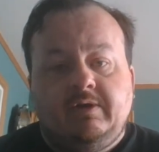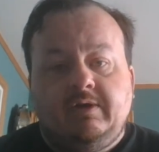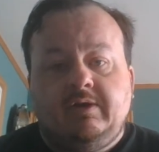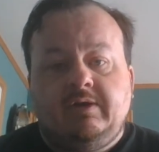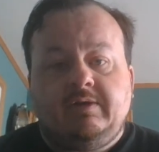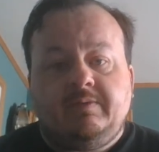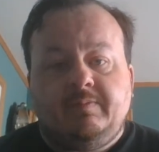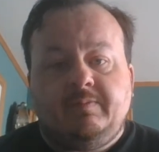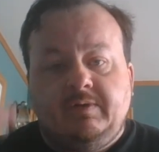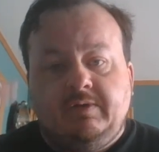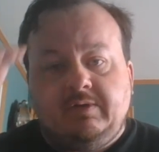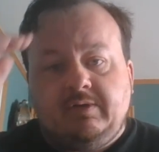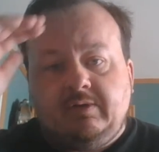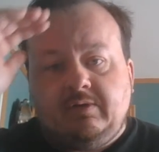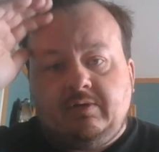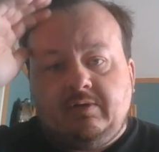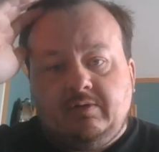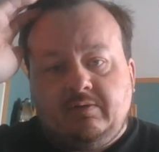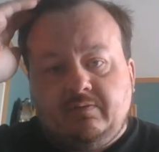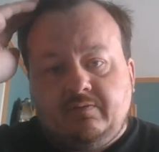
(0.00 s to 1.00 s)
There have been
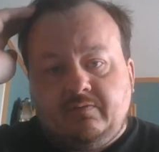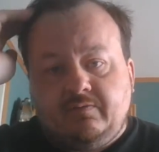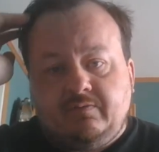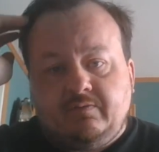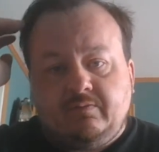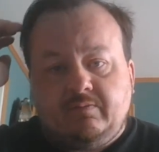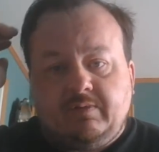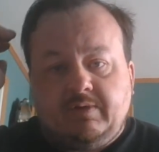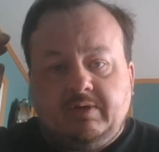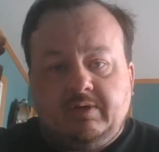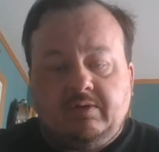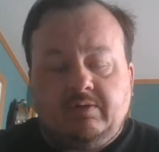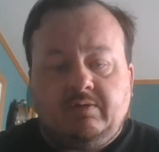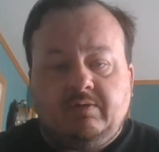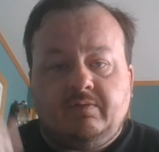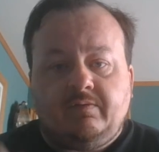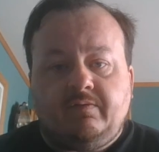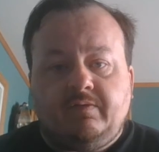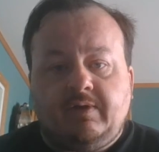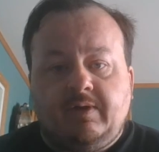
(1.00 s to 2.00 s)
quite a
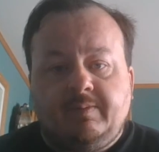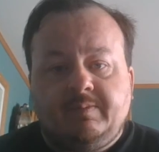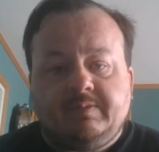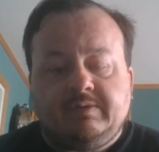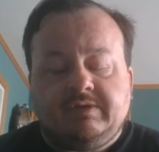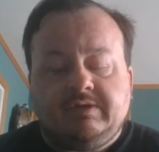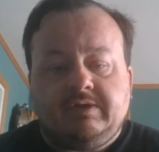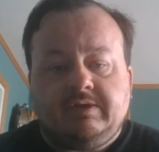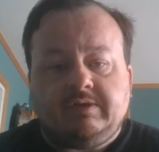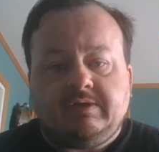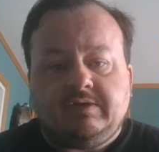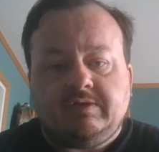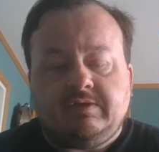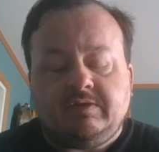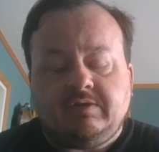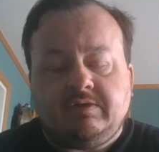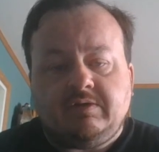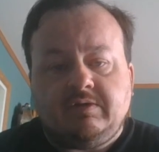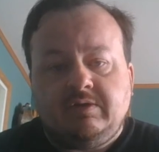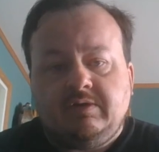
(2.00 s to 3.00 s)
lot of
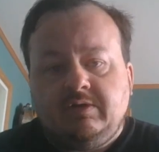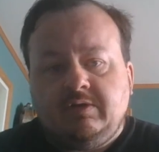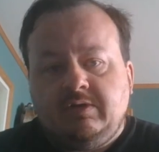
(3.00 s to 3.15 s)
upsets